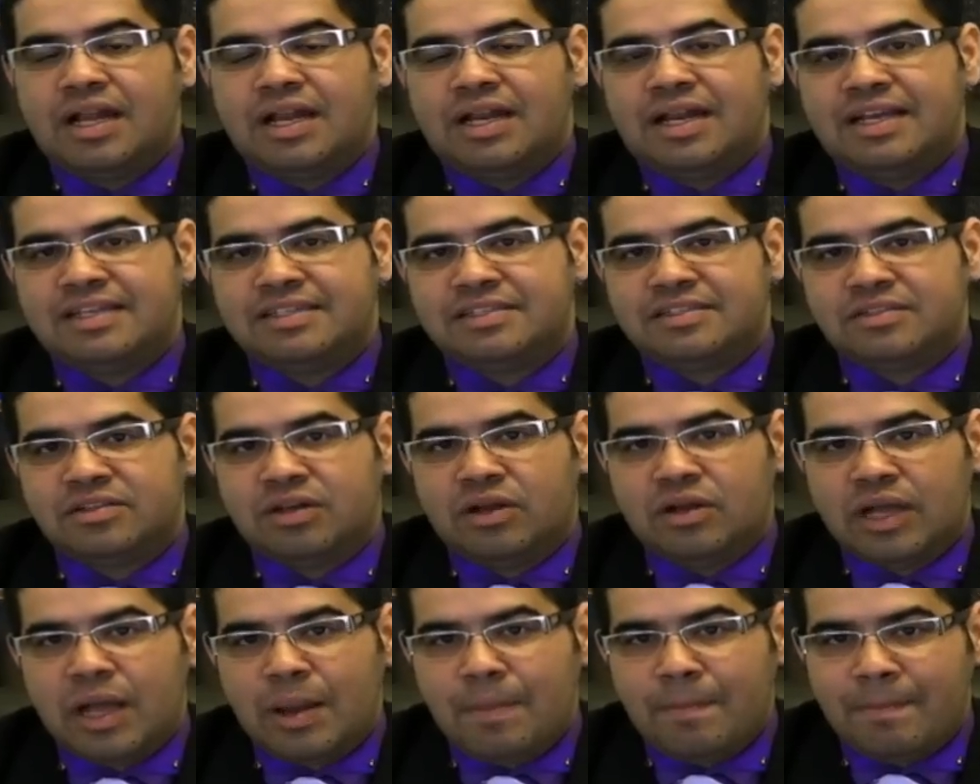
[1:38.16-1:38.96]
Let's
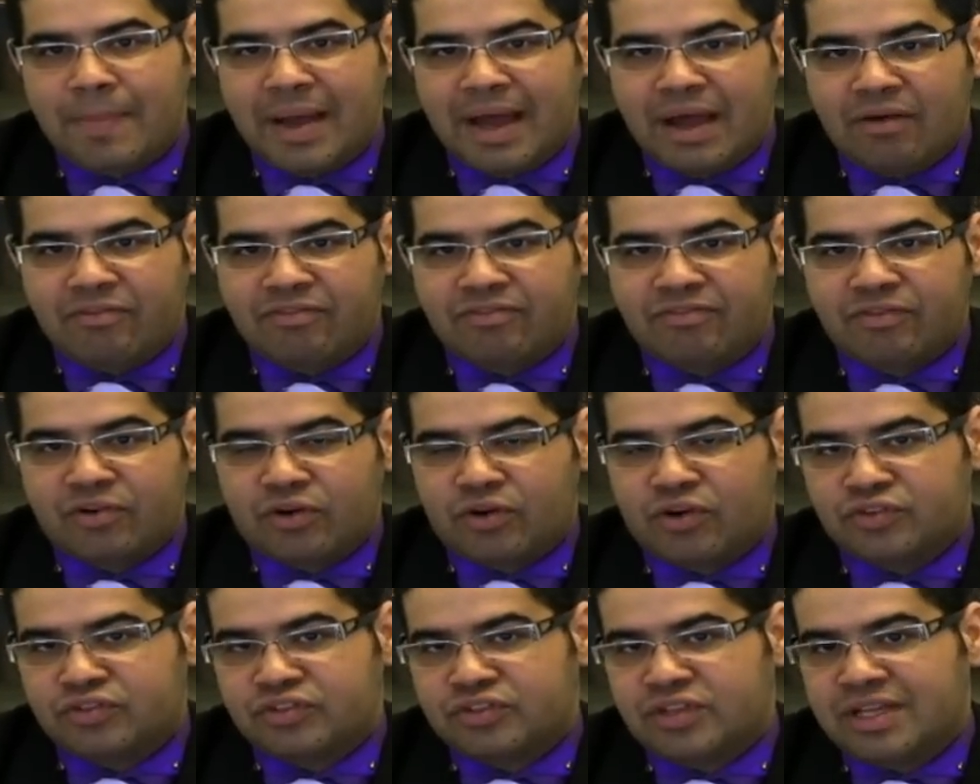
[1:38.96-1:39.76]
talk about
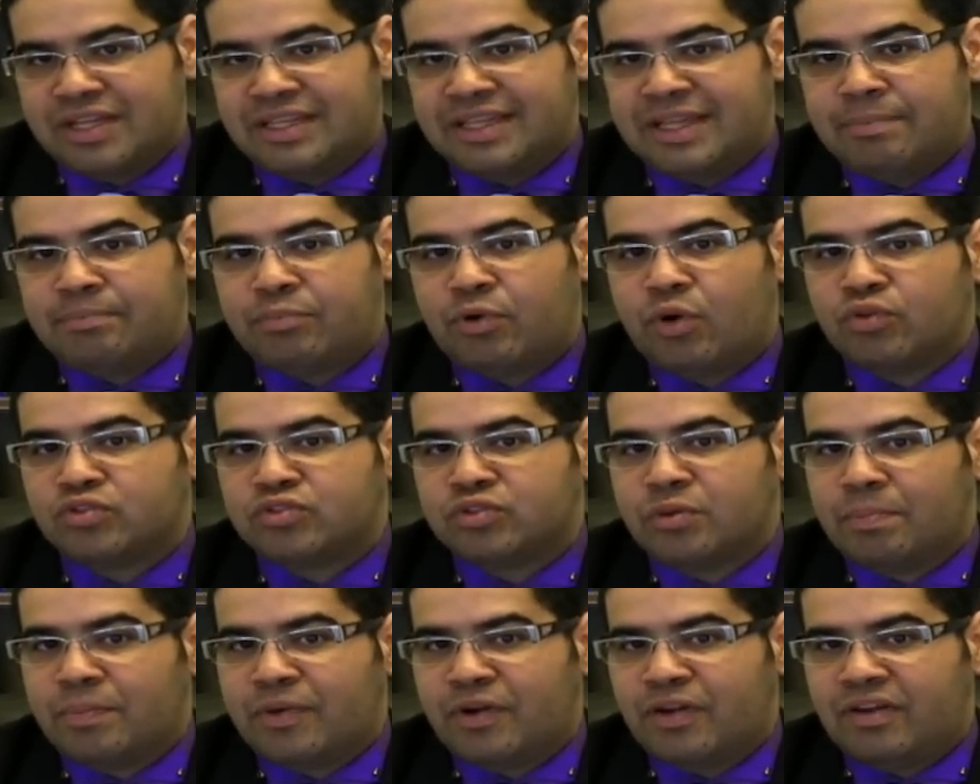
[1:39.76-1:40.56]
first the
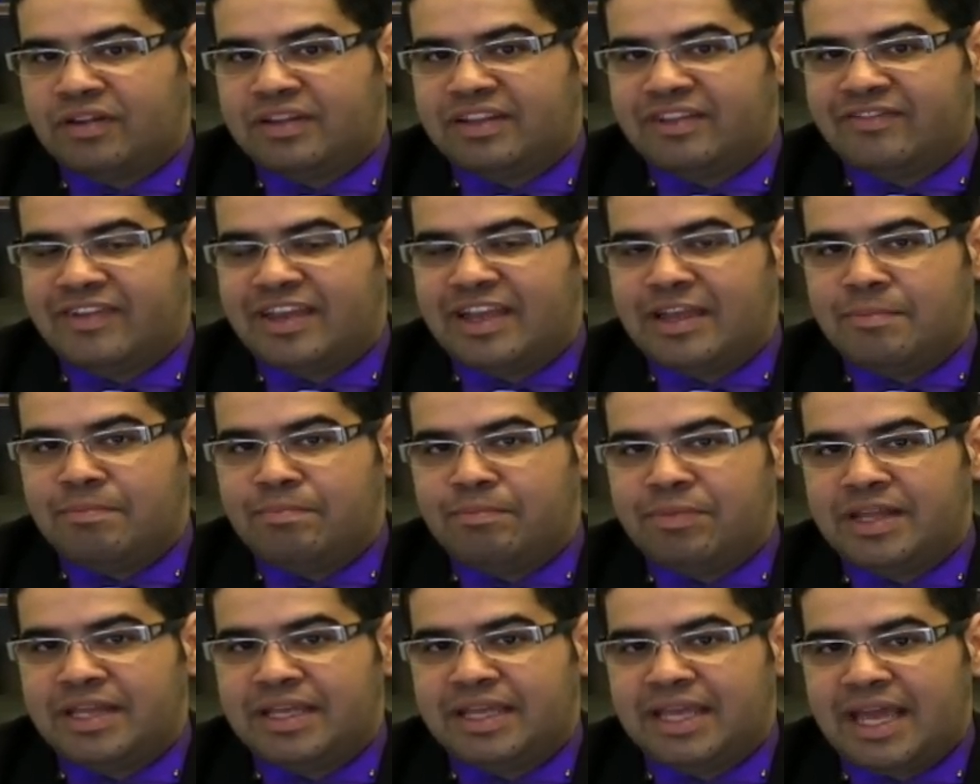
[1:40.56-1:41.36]
post-operative
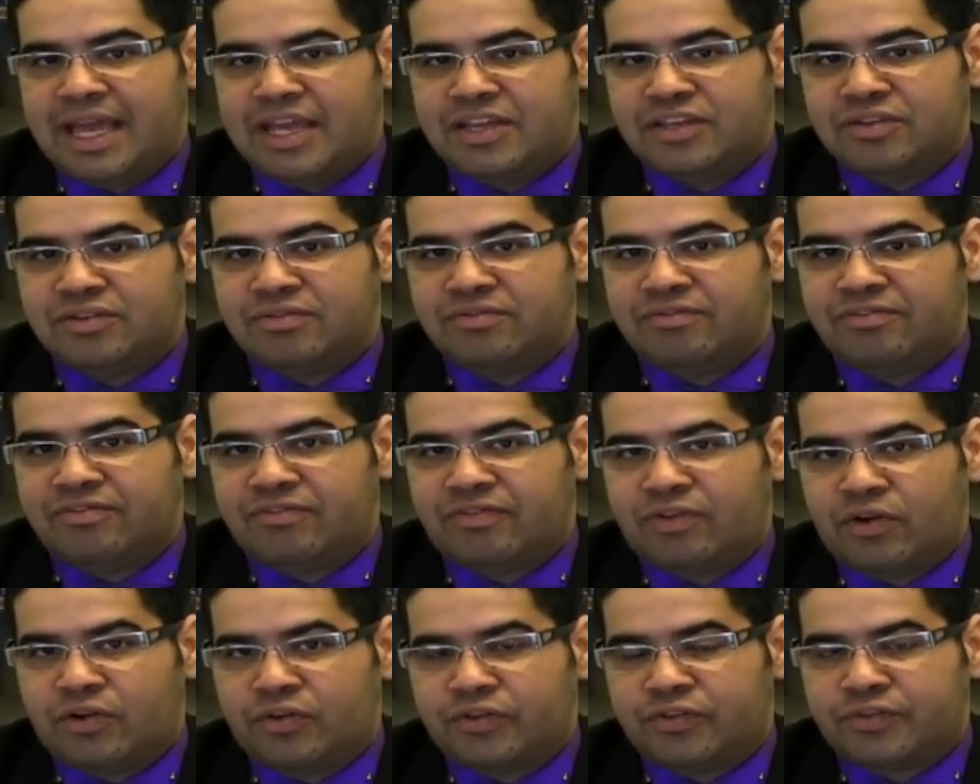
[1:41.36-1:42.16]
implication
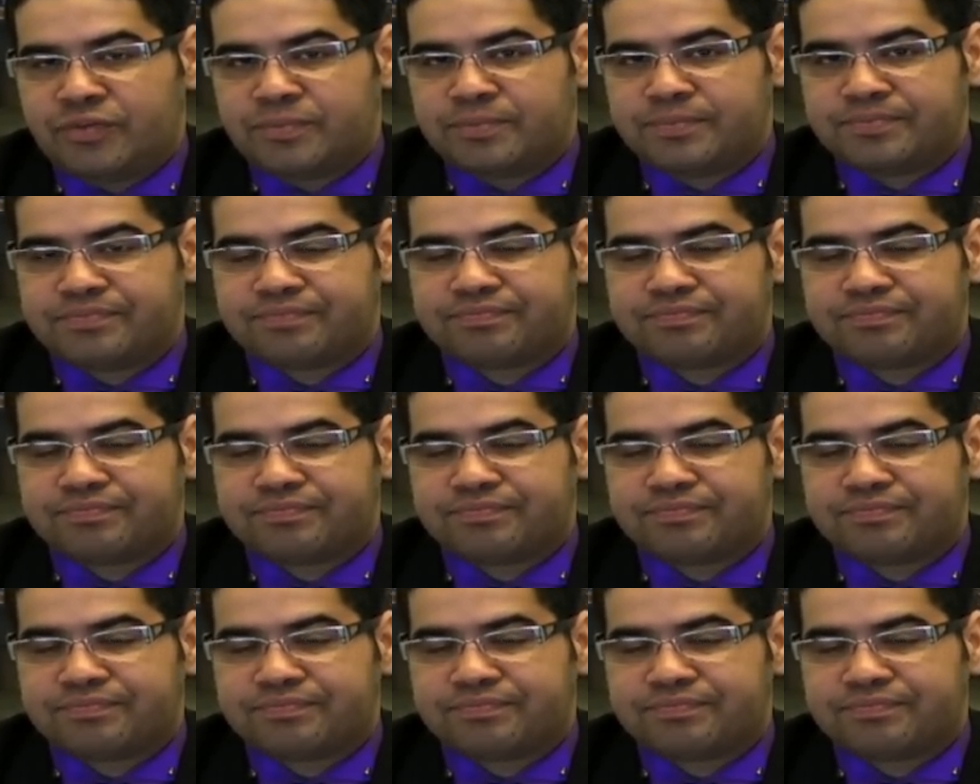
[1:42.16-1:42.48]
first.